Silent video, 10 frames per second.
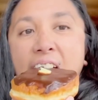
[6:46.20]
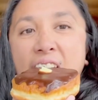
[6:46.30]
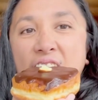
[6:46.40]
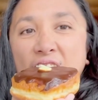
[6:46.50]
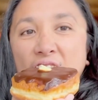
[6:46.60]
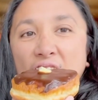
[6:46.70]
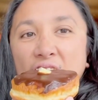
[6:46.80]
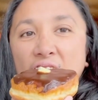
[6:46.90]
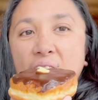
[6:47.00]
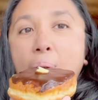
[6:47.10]
Now I'm
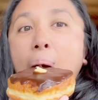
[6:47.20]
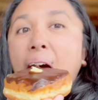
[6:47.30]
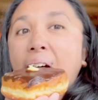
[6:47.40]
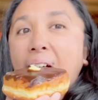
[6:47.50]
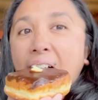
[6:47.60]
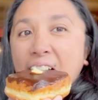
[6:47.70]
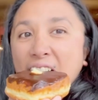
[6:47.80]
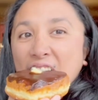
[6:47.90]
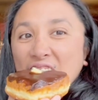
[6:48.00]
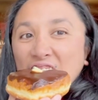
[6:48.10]
going to try
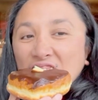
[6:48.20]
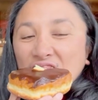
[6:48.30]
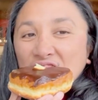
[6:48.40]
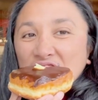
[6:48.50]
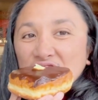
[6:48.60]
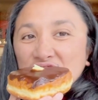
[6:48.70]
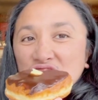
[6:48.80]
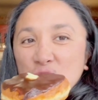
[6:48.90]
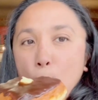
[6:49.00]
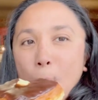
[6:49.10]
the Conan
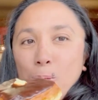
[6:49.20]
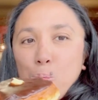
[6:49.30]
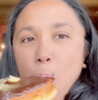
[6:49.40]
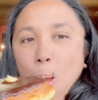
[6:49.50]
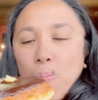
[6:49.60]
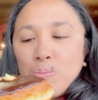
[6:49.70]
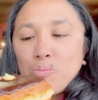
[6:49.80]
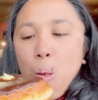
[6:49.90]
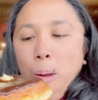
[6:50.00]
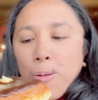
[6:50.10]
the
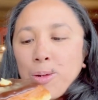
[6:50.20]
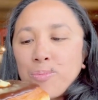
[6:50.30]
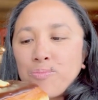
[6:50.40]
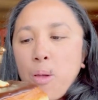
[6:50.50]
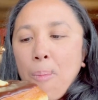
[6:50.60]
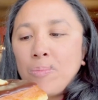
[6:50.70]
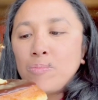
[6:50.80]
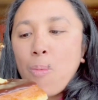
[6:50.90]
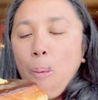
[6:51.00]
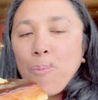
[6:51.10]
Barbarian Dashen.
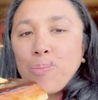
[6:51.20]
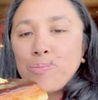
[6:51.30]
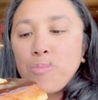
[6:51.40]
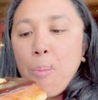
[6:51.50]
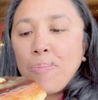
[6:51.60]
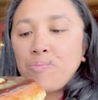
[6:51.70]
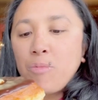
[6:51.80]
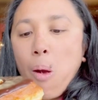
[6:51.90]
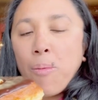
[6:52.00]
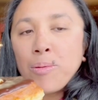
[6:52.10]
The chocolate
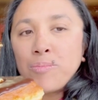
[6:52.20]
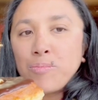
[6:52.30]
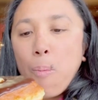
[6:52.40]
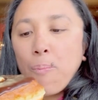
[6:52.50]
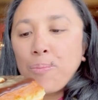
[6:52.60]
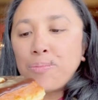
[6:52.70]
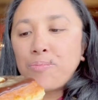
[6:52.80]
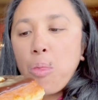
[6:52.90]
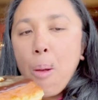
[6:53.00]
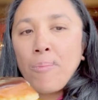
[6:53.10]
frosting on
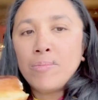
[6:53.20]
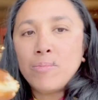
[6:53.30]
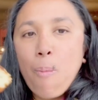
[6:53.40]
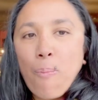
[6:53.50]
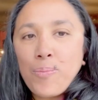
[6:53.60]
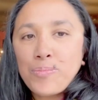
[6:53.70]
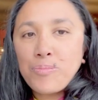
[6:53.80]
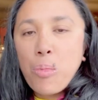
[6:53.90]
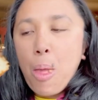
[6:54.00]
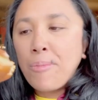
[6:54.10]
top was really
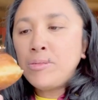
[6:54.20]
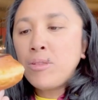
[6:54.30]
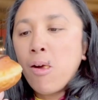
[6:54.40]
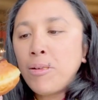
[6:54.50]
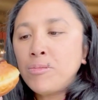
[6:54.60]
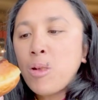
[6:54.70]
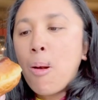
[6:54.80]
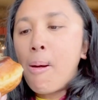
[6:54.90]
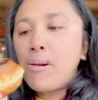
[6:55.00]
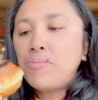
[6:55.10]
good. Although
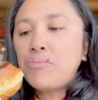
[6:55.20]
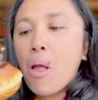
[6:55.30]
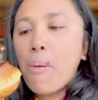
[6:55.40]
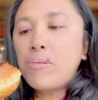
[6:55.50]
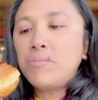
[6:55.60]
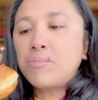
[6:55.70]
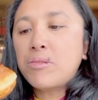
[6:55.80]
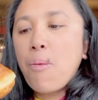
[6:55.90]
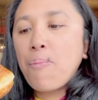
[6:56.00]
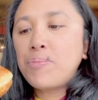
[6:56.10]
I'm not a fan
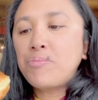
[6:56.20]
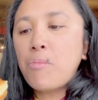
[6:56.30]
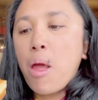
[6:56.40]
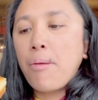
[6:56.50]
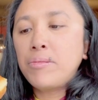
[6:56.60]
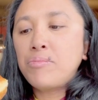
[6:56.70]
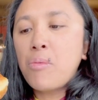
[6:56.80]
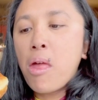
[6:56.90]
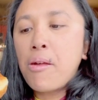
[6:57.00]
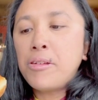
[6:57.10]
of cream filled
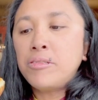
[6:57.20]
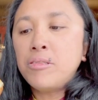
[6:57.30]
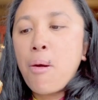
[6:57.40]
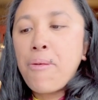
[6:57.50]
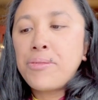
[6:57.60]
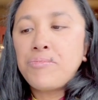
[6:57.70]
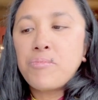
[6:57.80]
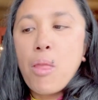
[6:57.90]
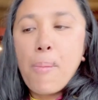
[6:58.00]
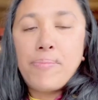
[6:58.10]
donuts,
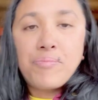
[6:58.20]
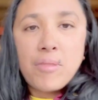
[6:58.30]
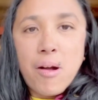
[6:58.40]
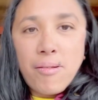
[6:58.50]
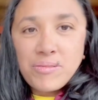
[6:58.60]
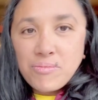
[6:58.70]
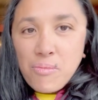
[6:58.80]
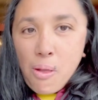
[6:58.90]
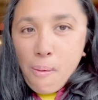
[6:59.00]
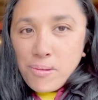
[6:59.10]
I like
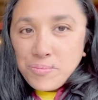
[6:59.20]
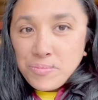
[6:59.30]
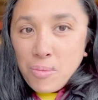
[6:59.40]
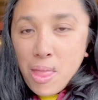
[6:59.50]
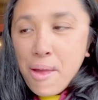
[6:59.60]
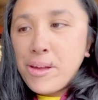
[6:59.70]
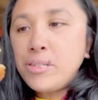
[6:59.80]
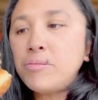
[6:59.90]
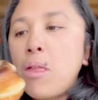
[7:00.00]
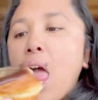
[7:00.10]
this one because
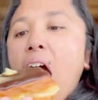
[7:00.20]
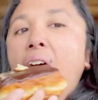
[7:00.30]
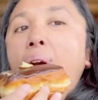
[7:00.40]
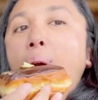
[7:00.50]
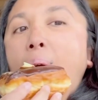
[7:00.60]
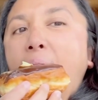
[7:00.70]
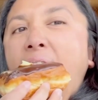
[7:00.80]
it wasn't very